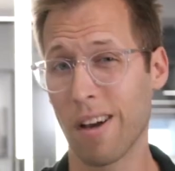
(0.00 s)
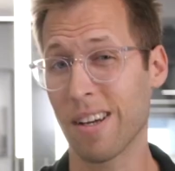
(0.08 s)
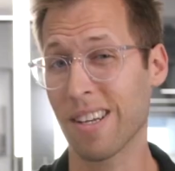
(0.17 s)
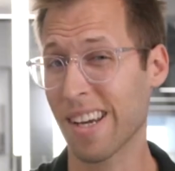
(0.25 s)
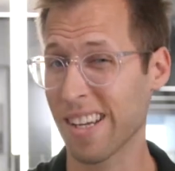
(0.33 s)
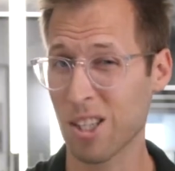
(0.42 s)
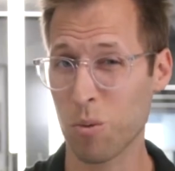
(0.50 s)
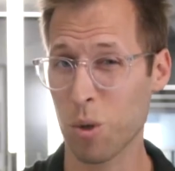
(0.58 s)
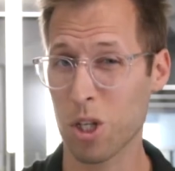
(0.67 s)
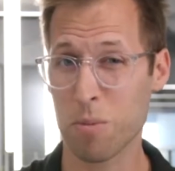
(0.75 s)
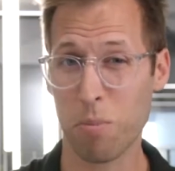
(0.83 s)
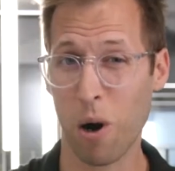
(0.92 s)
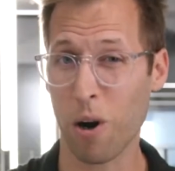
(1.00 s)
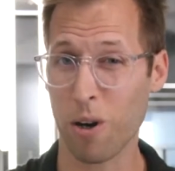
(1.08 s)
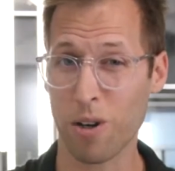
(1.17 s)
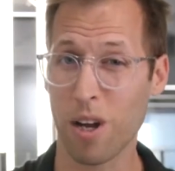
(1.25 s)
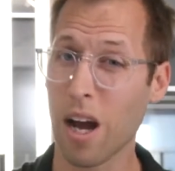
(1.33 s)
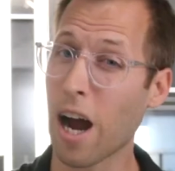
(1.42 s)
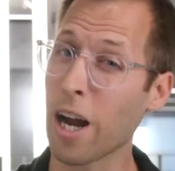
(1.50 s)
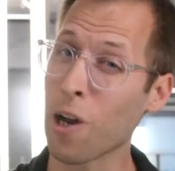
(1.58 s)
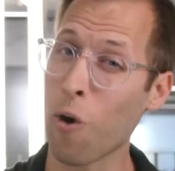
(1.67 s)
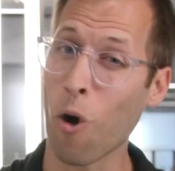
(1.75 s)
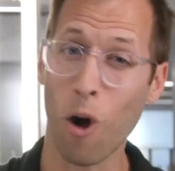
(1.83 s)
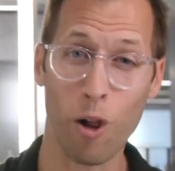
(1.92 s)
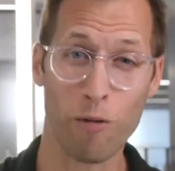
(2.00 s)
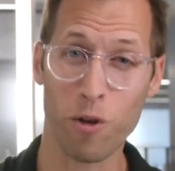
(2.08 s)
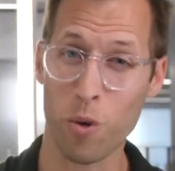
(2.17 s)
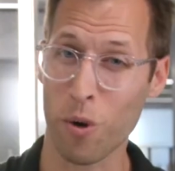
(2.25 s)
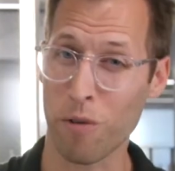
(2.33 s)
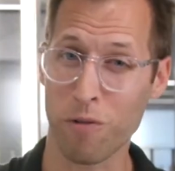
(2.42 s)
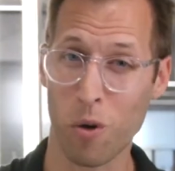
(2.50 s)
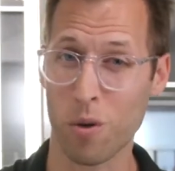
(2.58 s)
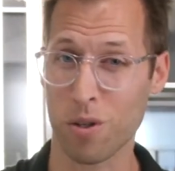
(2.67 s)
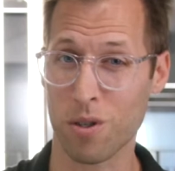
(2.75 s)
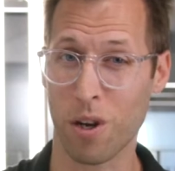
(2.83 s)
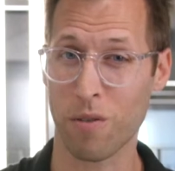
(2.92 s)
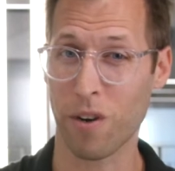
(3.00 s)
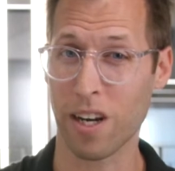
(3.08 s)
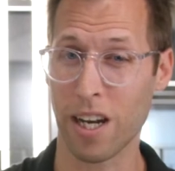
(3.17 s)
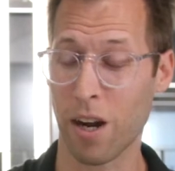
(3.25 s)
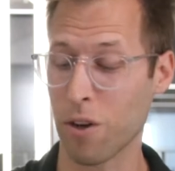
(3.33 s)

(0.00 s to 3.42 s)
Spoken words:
And guess which part I know all of you want to focus on right now?